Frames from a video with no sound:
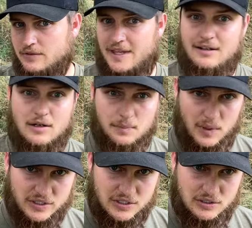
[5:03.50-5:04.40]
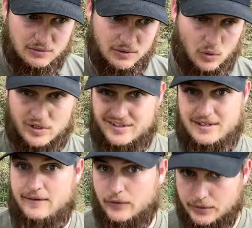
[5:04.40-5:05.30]
for that deer to bust you or
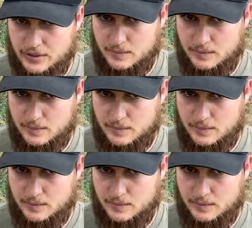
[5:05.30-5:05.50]
several deer to